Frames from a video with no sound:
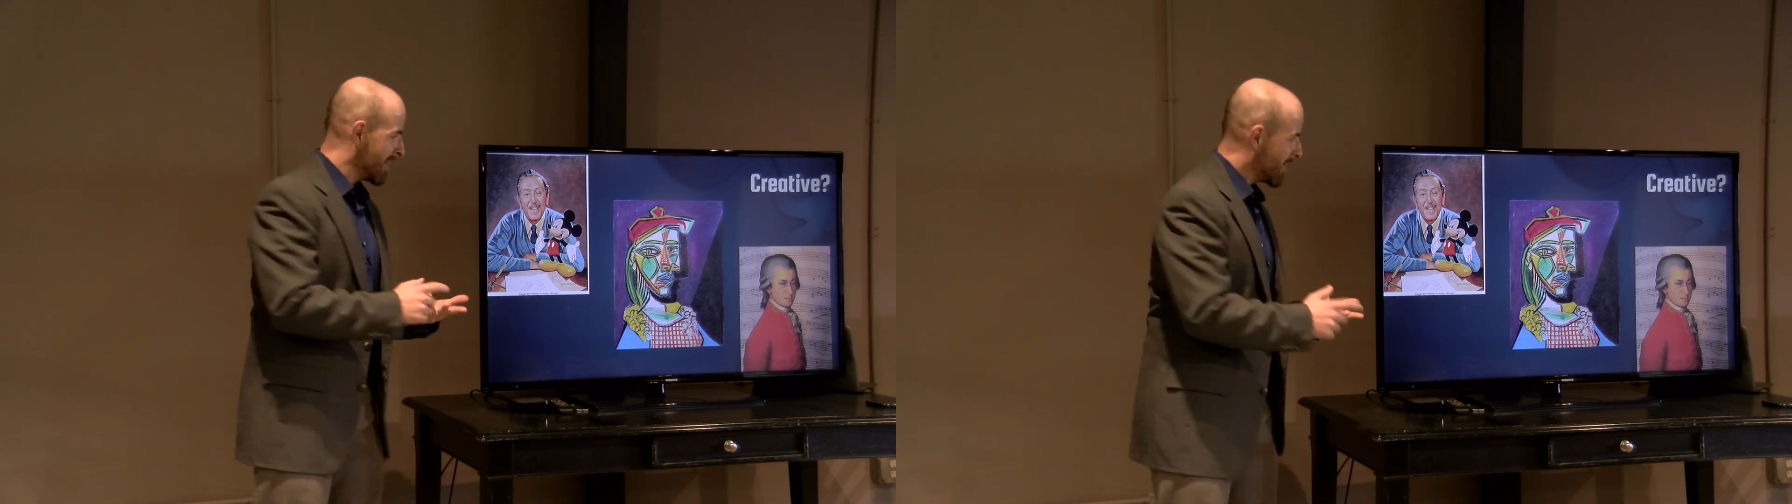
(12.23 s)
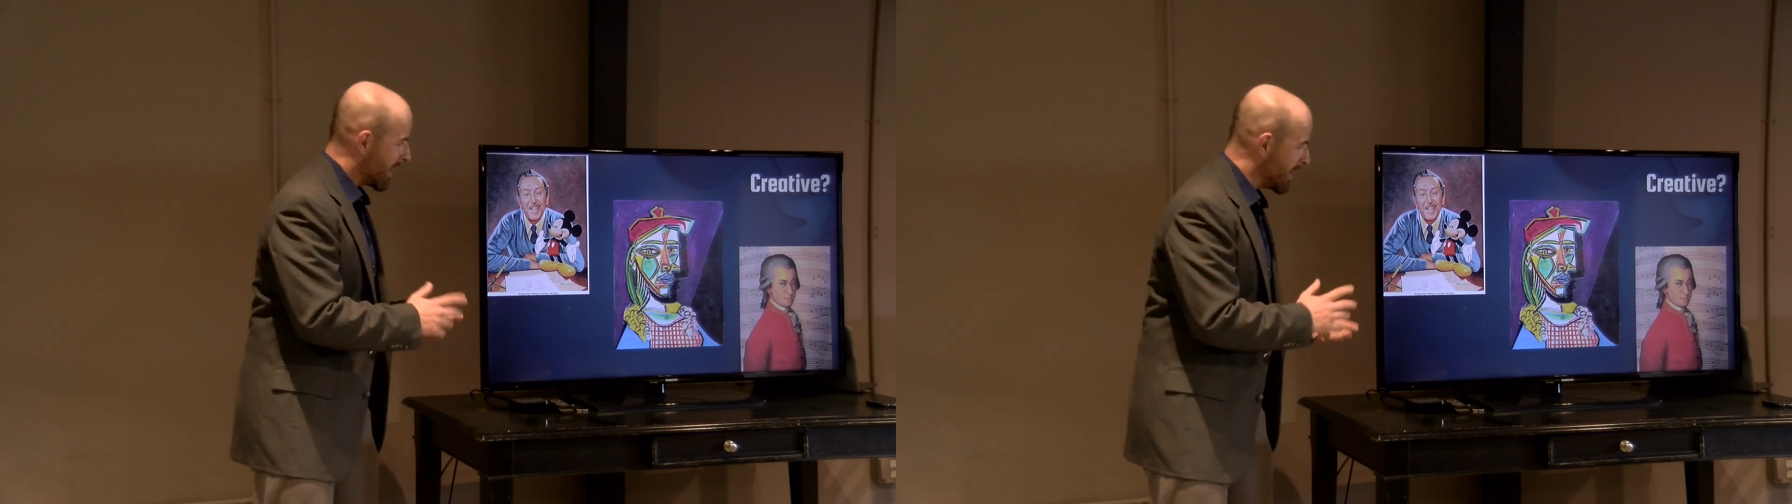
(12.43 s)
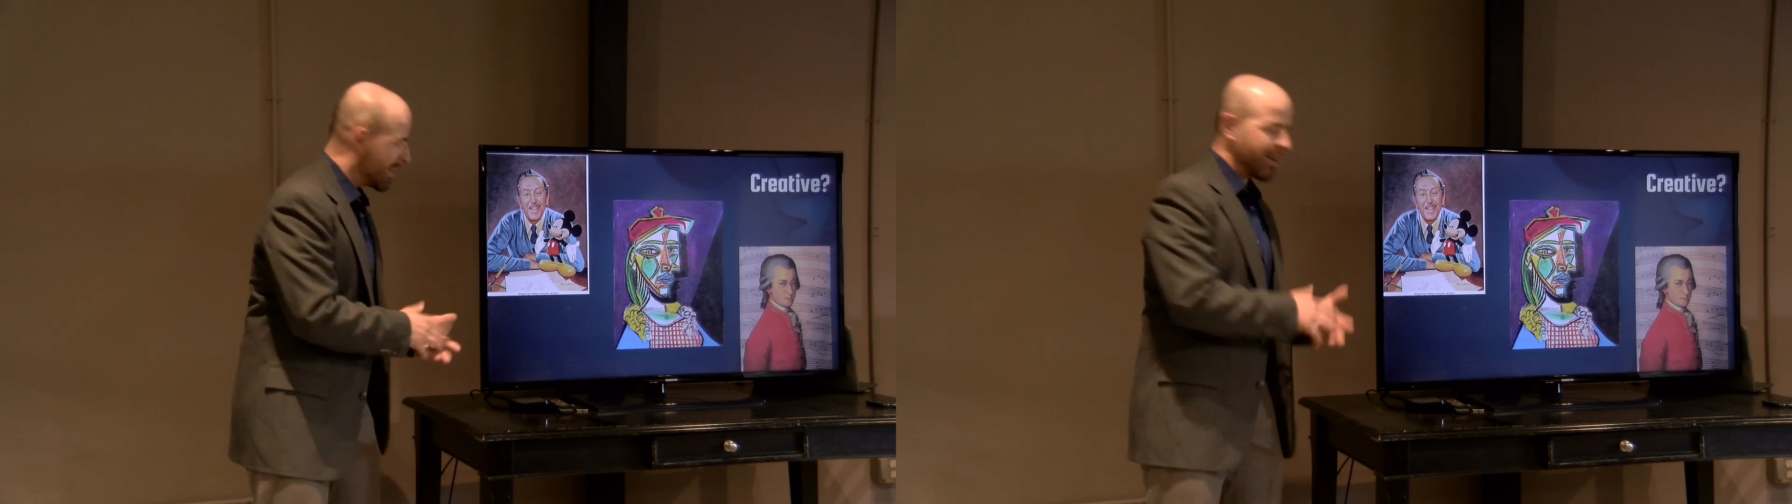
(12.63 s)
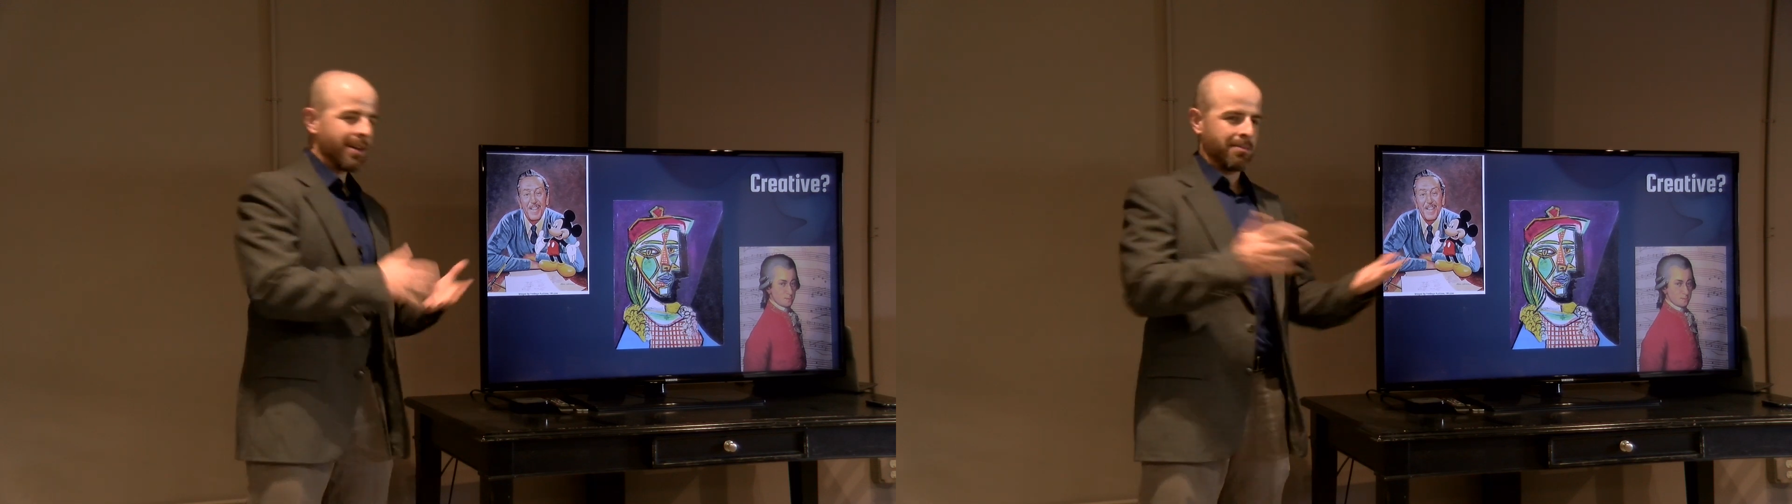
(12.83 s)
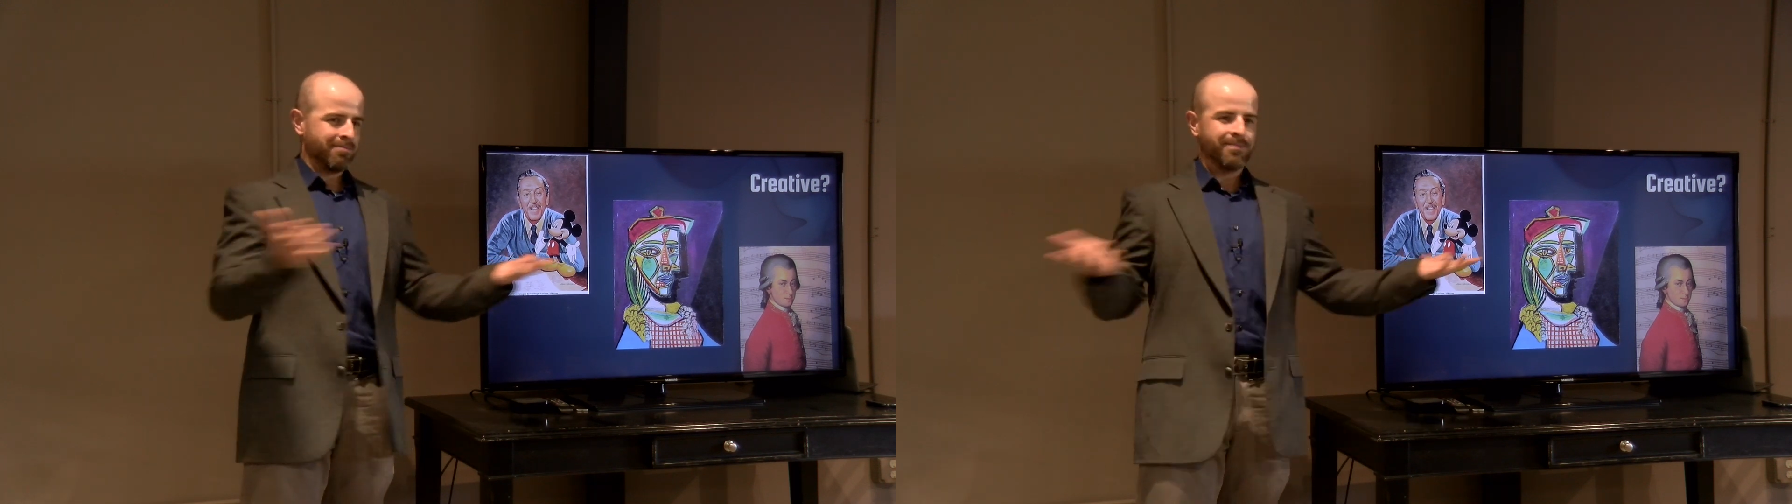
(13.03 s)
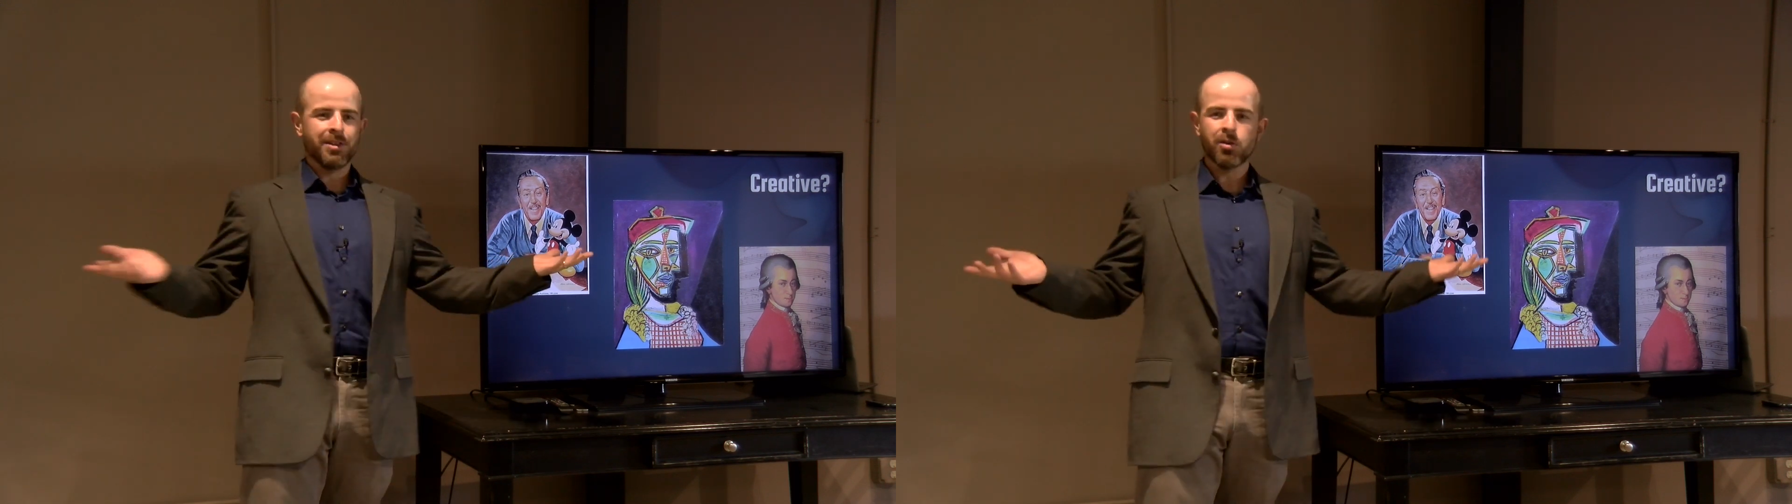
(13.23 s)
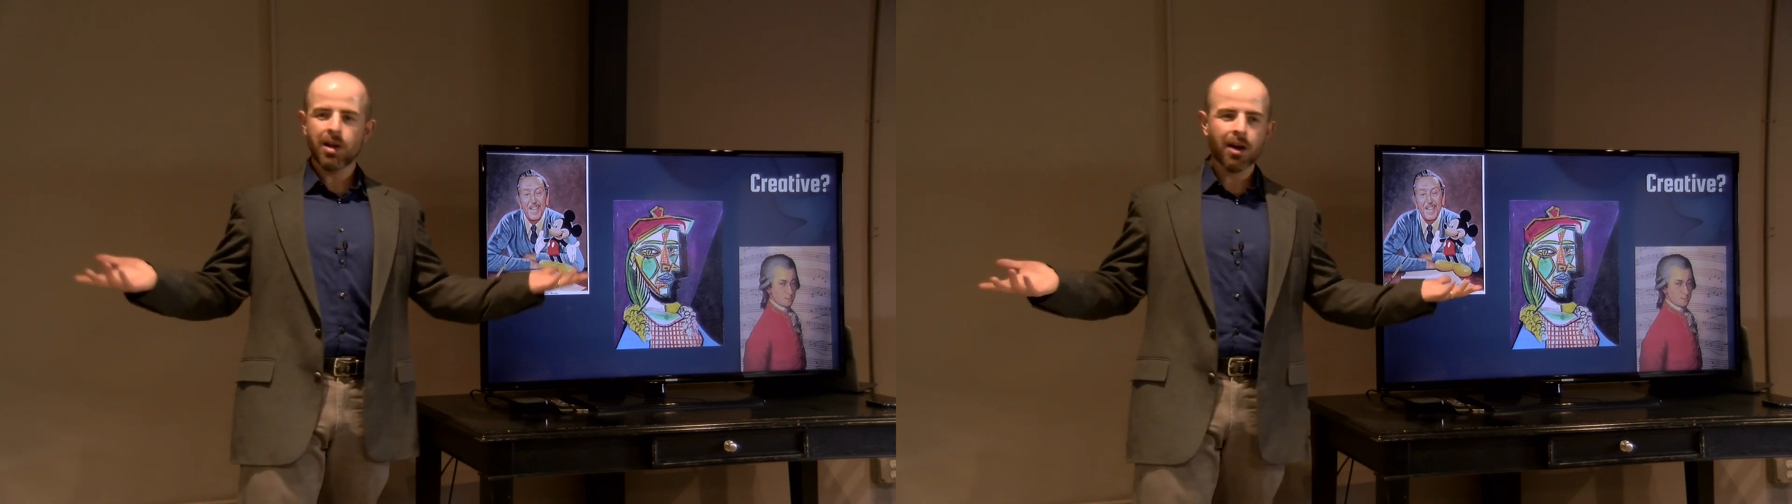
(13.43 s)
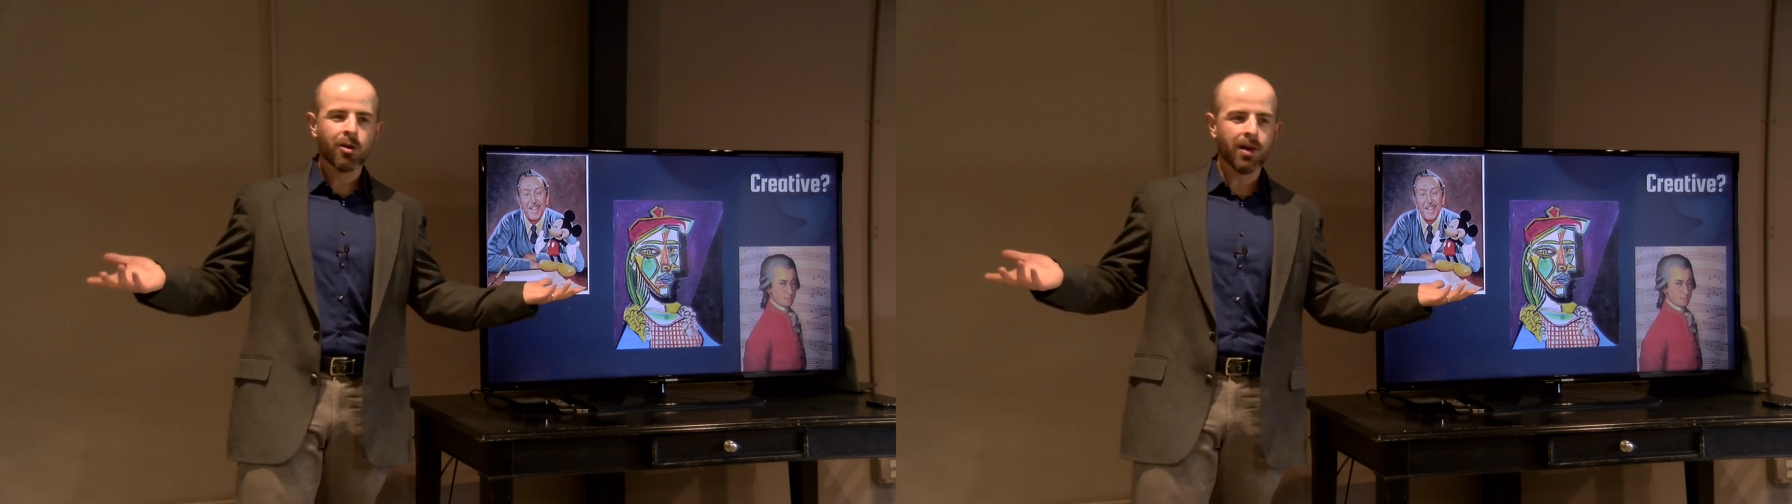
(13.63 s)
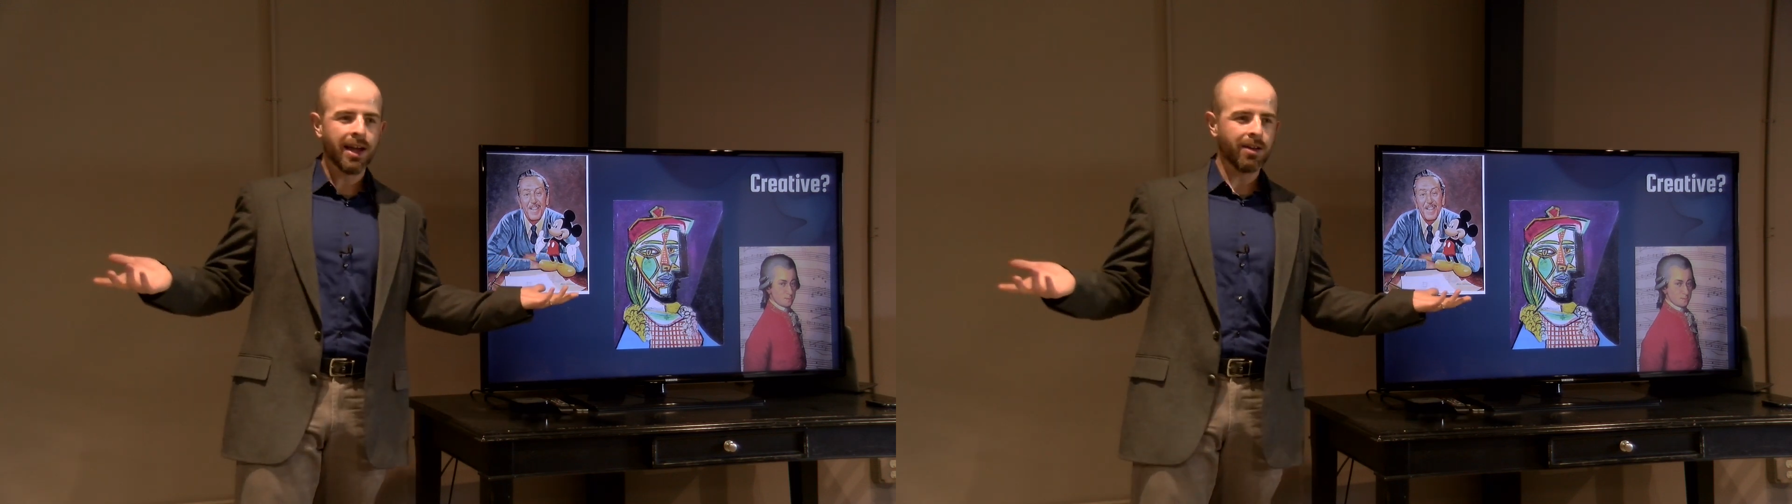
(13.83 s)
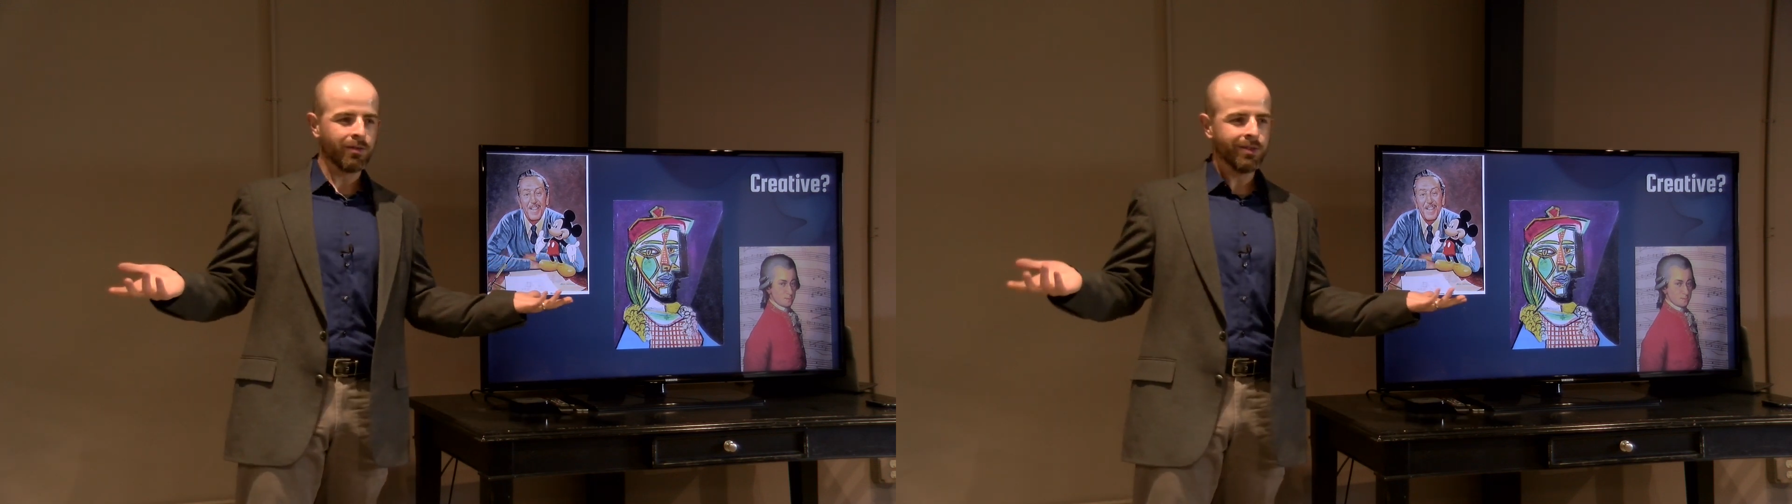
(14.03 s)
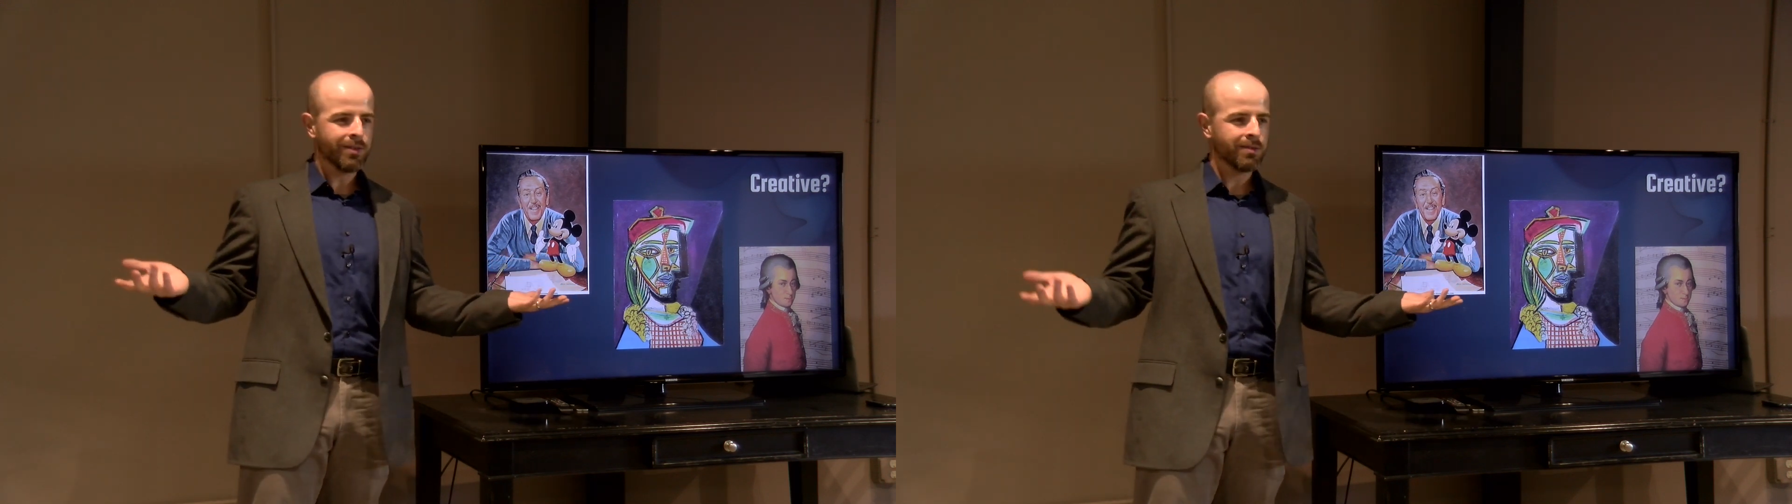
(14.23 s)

that you're not creative.